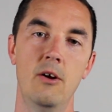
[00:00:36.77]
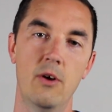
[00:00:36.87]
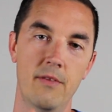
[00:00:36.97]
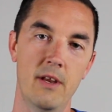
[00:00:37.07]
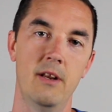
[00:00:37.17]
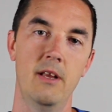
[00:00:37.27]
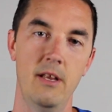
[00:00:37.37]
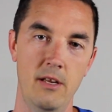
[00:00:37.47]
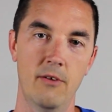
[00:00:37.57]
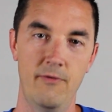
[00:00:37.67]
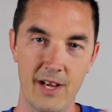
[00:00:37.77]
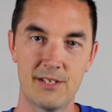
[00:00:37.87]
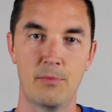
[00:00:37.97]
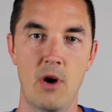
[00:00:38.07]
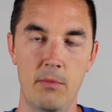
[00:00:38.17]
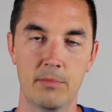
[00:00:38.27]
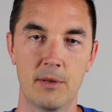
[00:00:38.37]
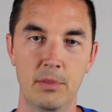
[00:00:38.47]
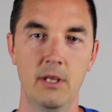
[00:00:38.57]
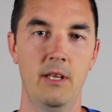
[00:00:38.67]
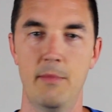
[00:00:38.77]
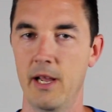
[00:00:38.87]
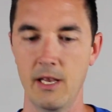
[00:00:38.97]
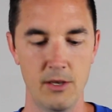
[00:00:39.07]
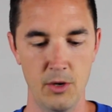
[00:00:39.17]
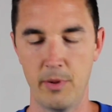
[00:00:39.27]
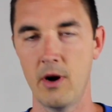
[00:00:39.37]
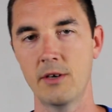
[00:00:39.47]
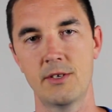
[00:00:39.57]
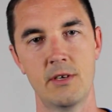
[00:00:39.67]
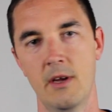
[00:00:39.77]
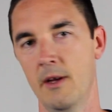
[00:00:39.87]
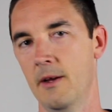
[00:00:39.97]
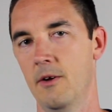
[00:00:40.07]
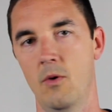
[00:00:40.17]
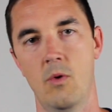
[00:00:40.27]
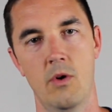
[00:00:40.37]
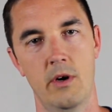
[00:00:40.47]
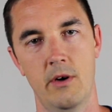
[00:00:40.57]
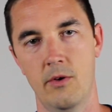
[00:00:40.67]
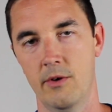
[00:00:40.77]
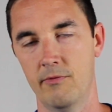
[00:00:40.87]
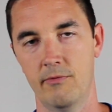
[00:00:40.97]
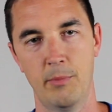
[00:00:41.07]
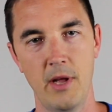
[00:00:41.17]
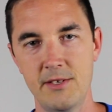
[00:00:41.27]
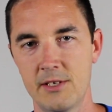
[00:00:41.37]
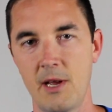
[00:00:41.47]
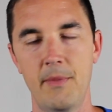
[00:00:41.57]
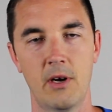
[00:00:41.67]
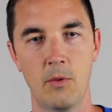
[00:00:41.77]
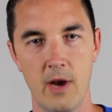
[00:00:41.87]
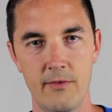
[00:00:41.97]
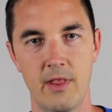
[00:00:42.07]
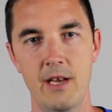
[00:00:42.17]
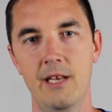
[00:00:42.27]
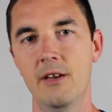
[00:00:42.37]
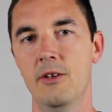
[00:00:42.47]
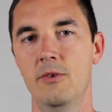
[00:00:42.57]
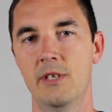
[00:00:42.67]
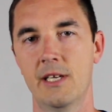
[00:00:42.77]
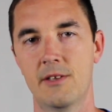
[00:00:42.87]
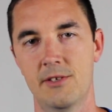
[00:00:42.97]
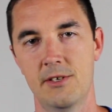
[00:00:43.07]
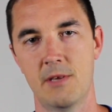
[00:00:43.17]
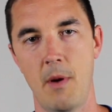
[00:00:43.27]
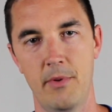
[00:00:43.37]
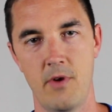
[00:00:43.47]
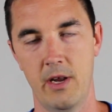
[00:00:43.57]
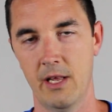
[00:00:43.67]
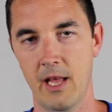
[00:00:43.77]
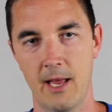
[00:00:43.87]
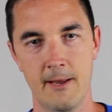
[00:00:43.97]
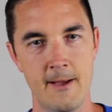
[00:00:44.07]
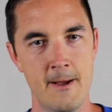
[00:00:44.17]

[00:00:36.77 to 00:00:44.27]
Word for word: who can then you know, fix the problem completely by getting you new parts or, or replacing something or whatever they need to do to get the system up and running again.